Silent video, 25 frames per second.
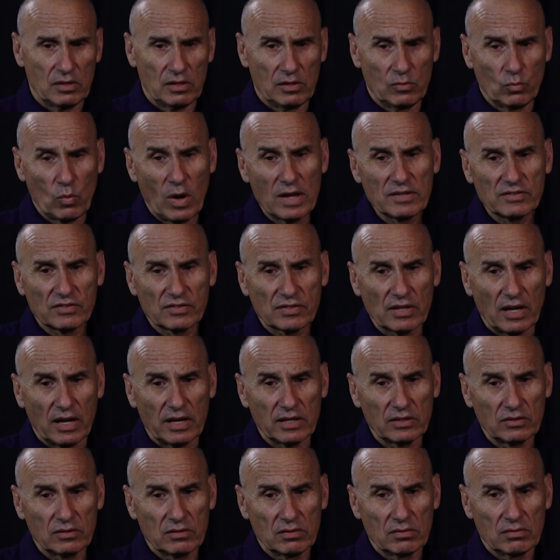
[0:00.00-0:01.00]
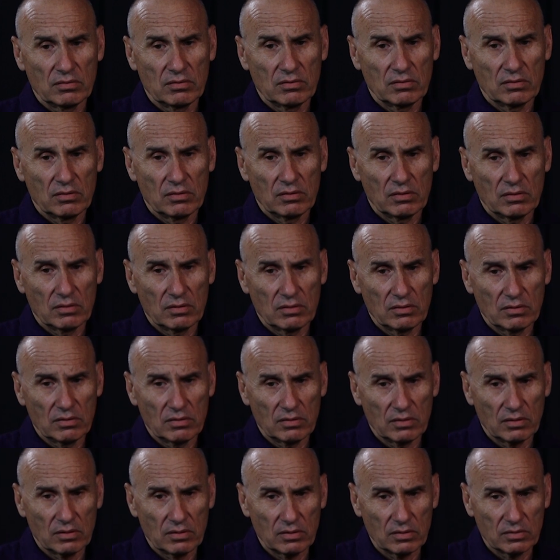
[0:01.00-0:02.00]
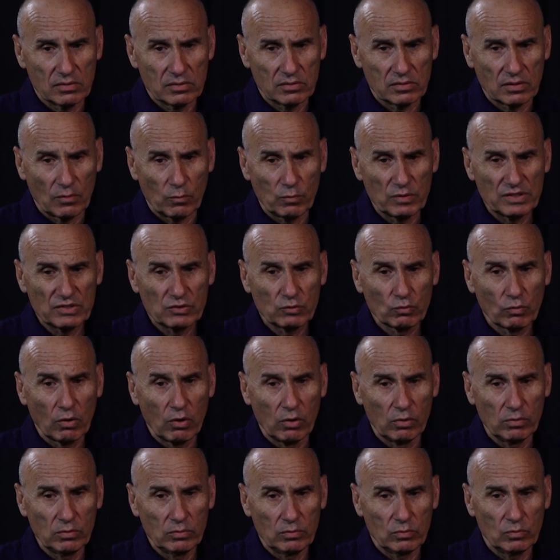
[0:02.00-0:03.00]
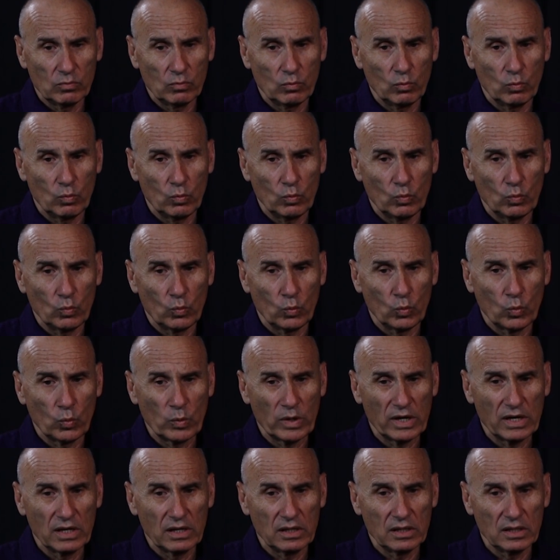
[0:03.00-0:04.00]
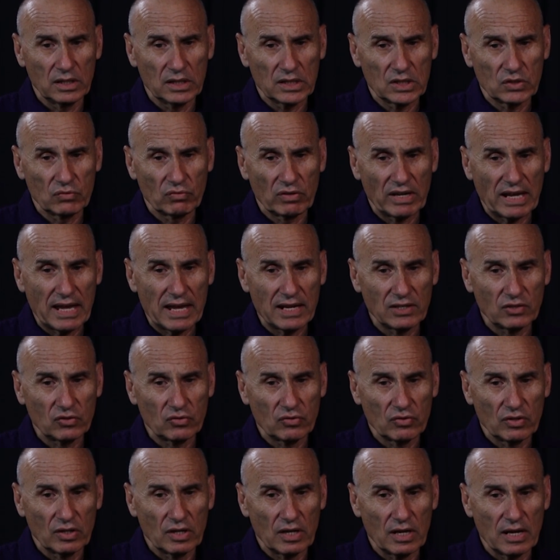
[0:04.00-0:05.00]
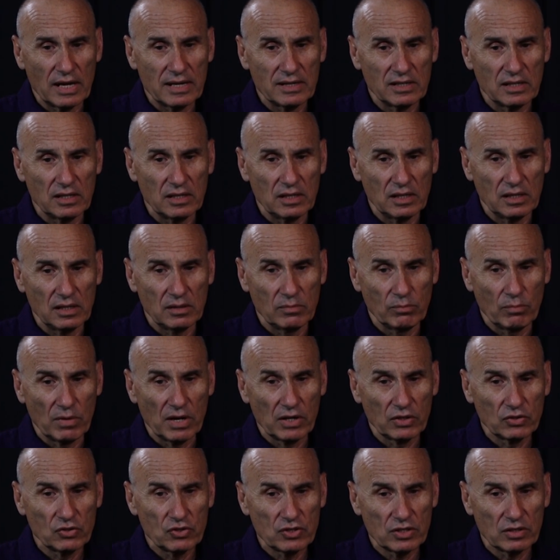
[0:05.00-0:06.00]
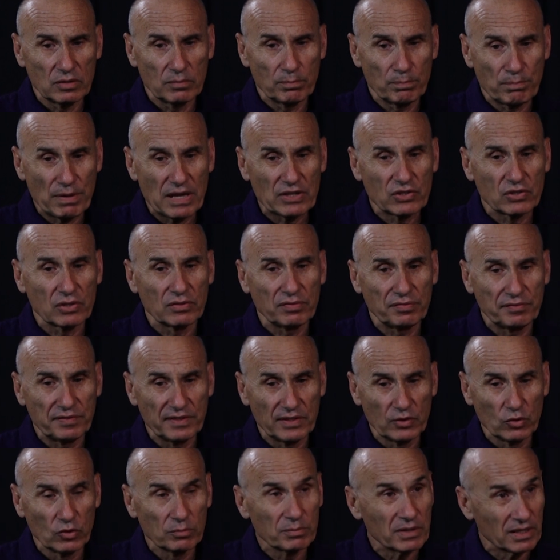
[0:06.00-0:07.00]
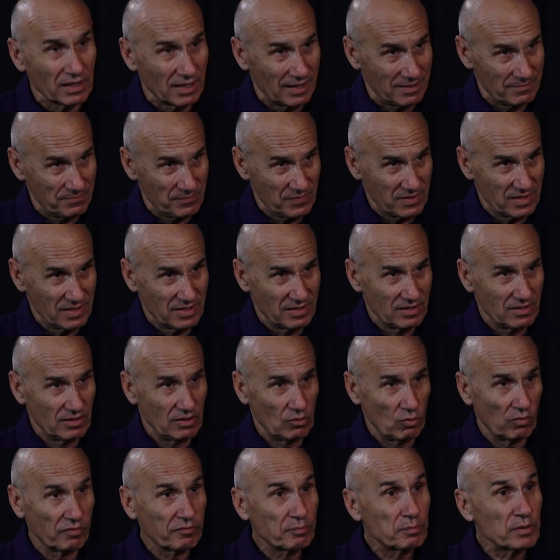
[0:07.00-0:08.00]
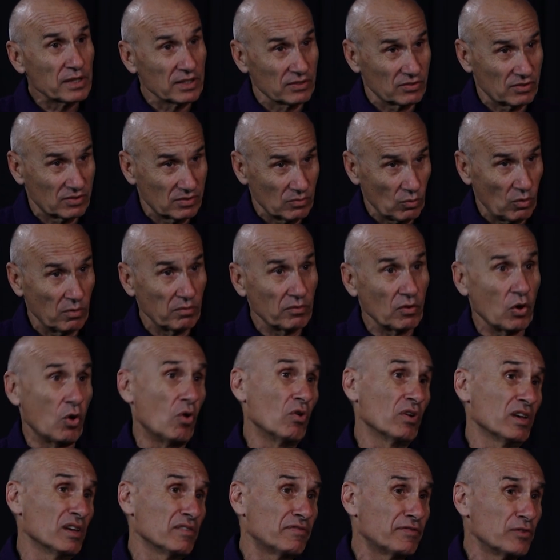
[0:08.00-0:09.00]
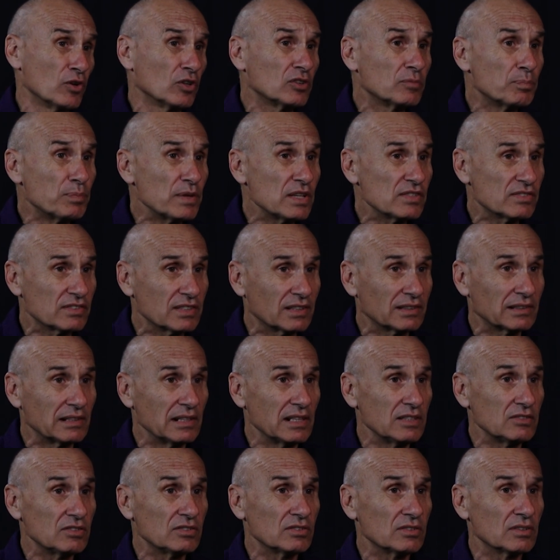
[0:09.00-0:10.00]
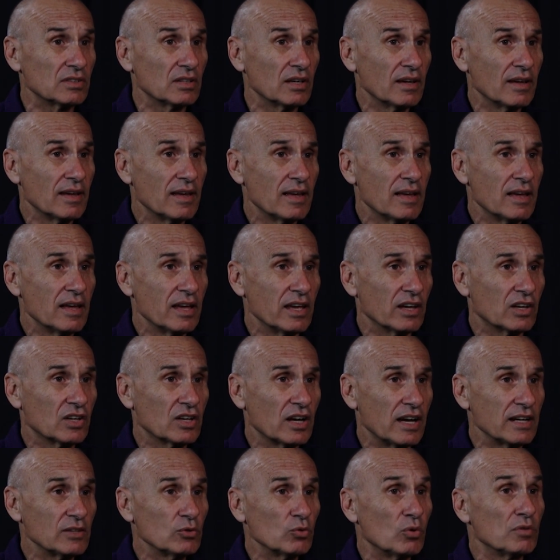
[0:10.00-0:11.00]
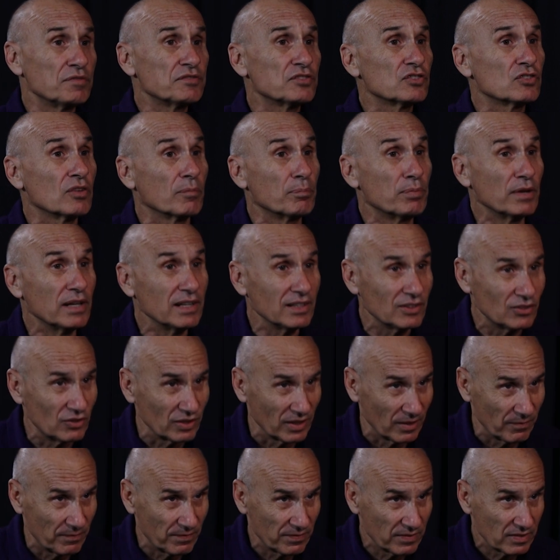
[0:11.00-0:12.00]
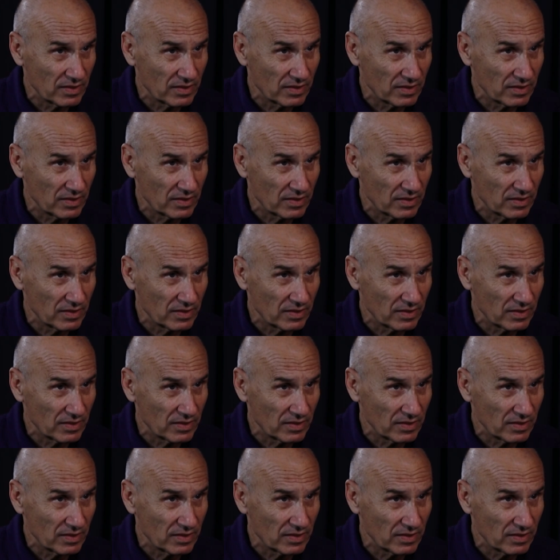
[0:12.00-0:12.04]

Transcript: in one side, the withdrawal will create an emerging better phenomena of peace, or if not peace, at least a kind of stability